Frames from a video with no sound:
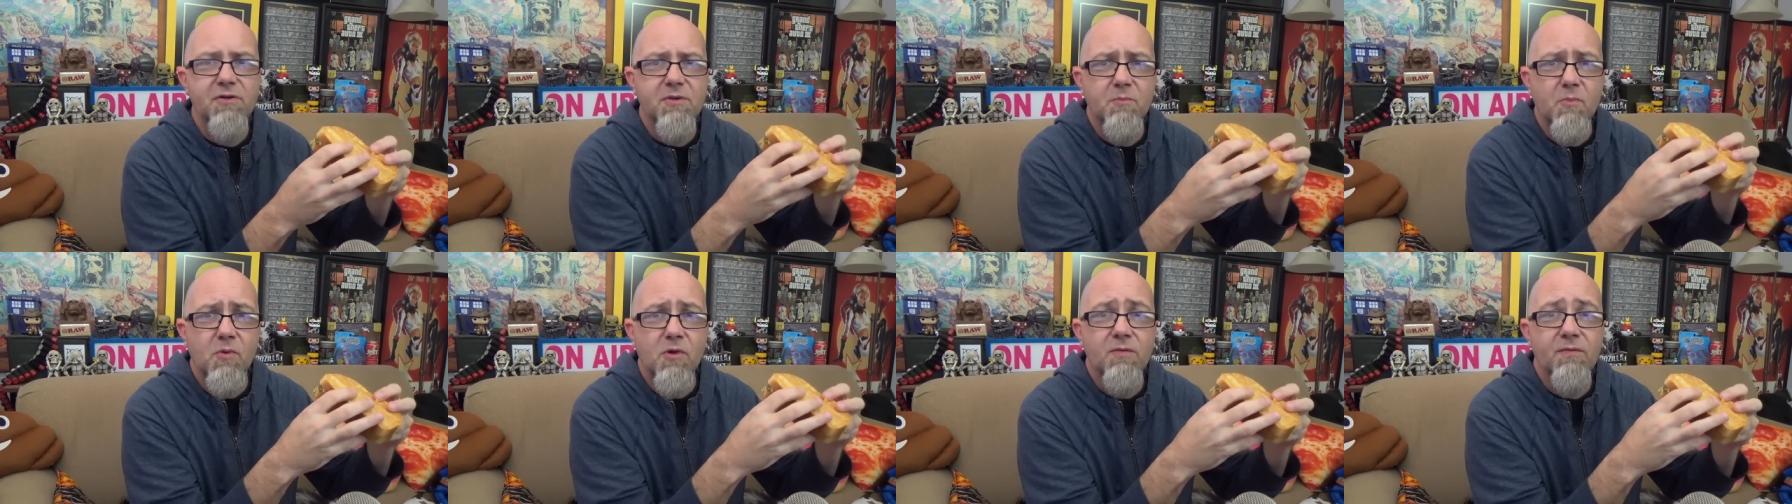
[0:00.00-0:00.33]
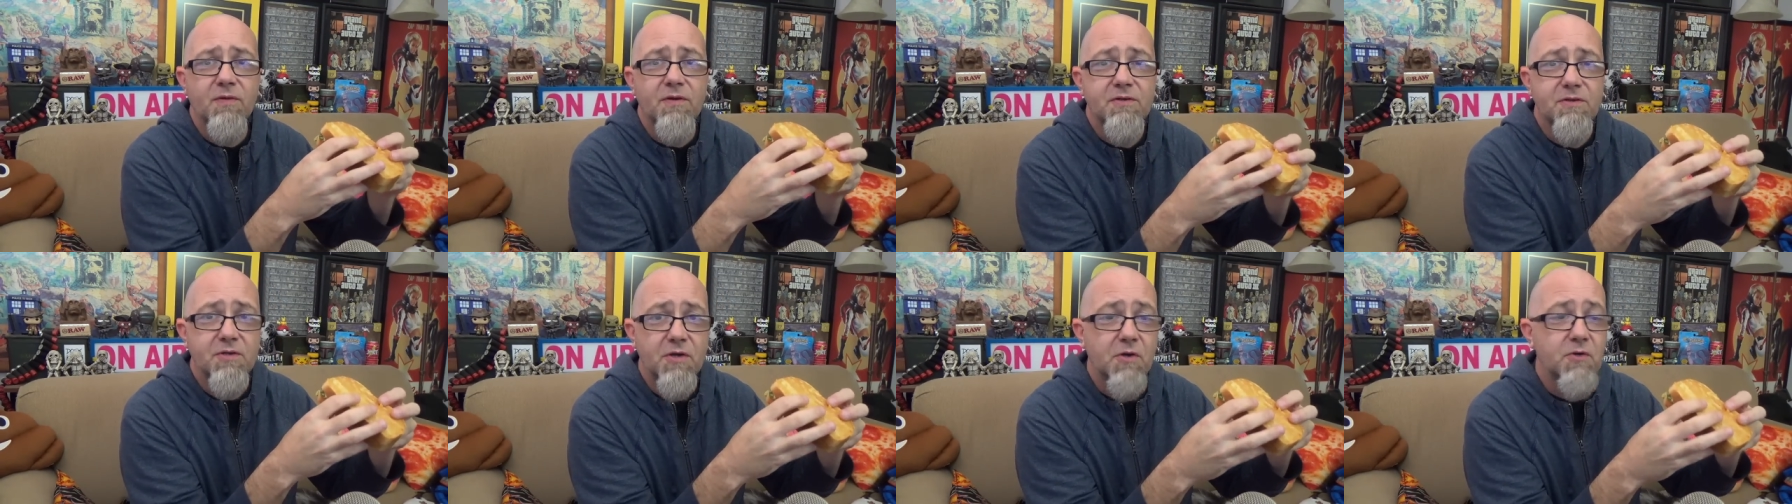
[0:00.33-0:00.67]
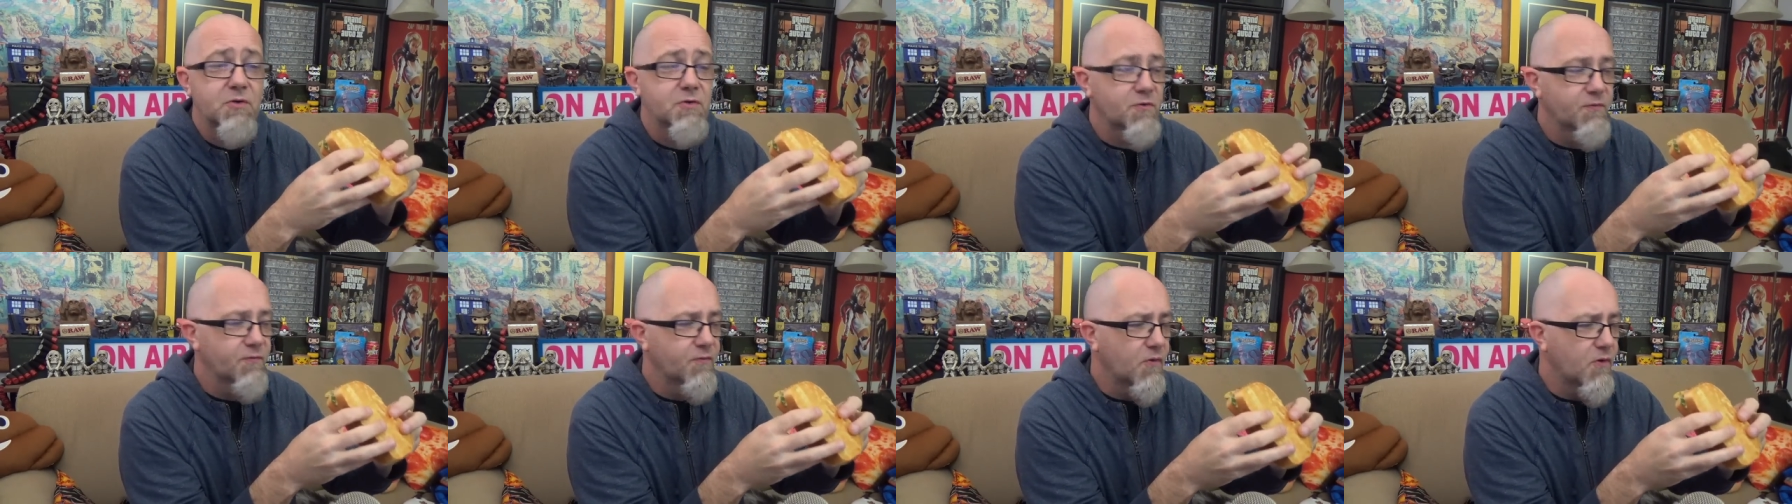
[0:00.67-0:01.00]
to more of a
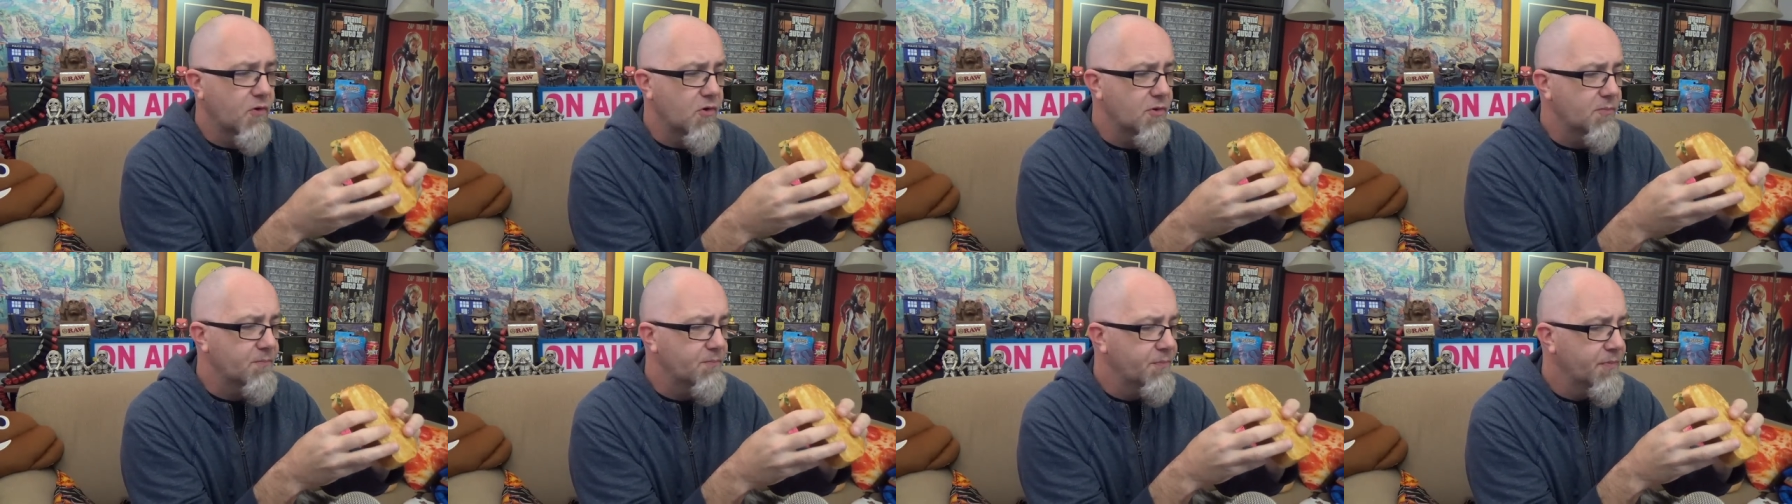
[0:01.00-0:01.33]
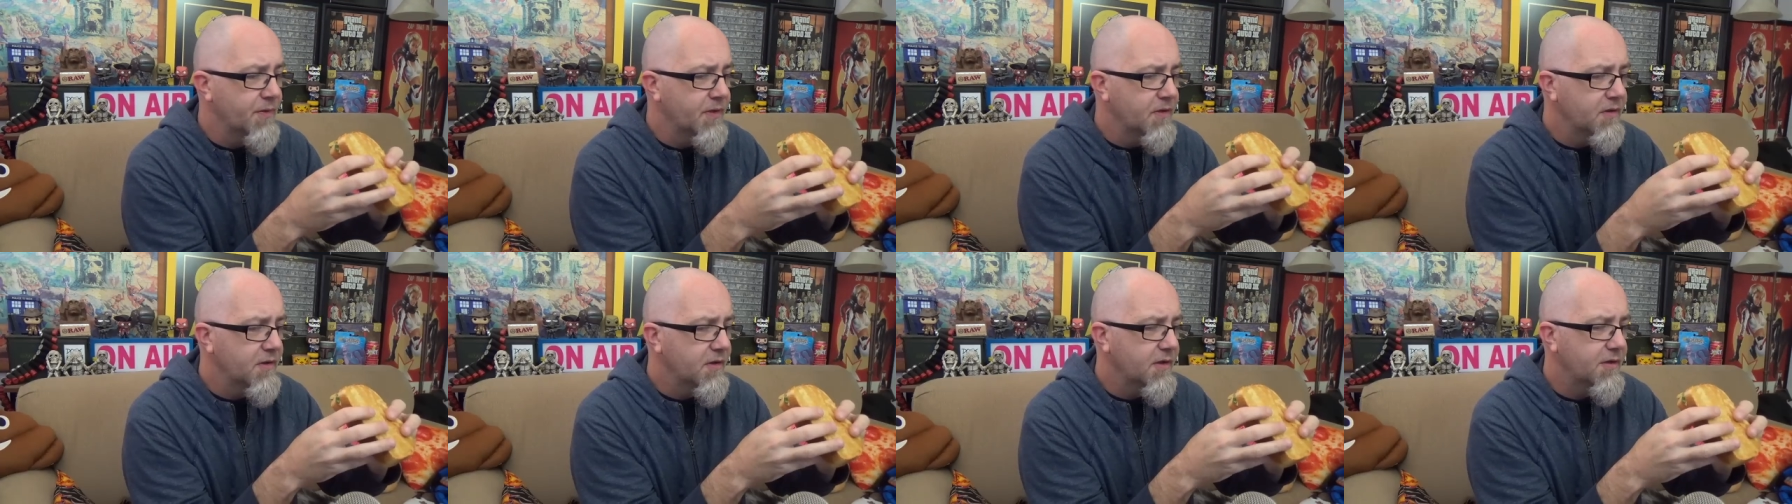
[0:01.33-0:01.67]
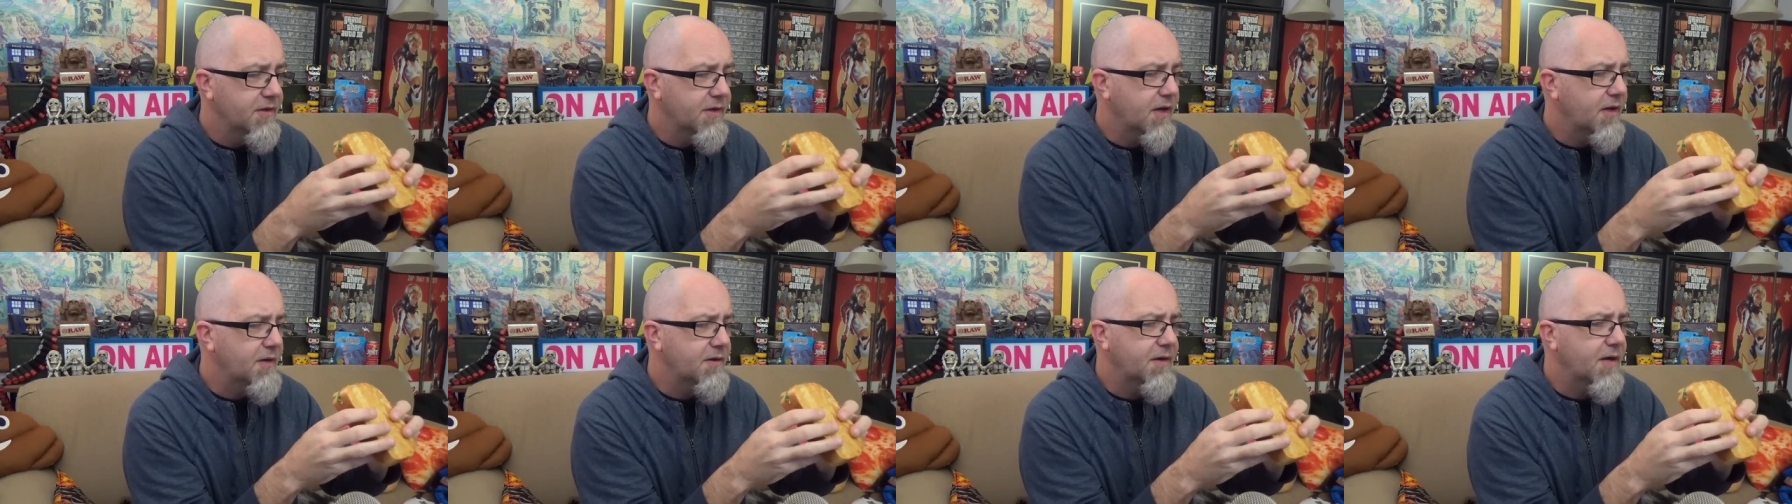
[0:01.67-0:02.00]
toast form and
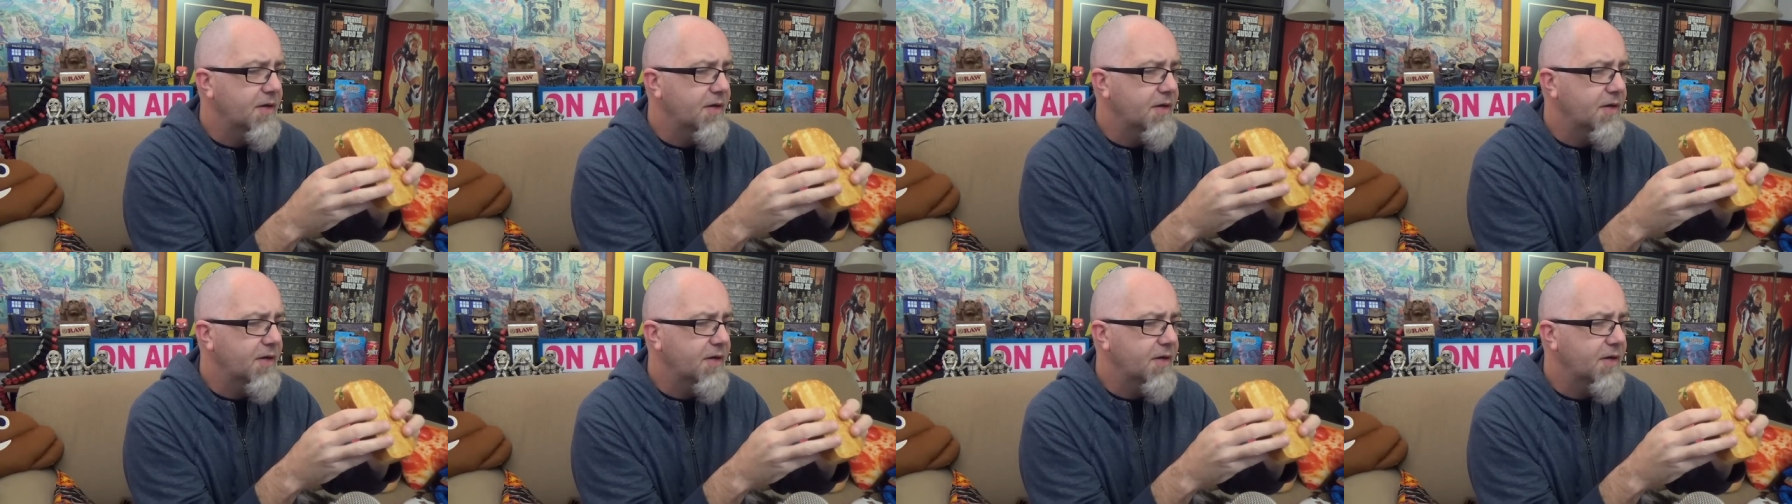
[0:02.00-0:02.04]
not,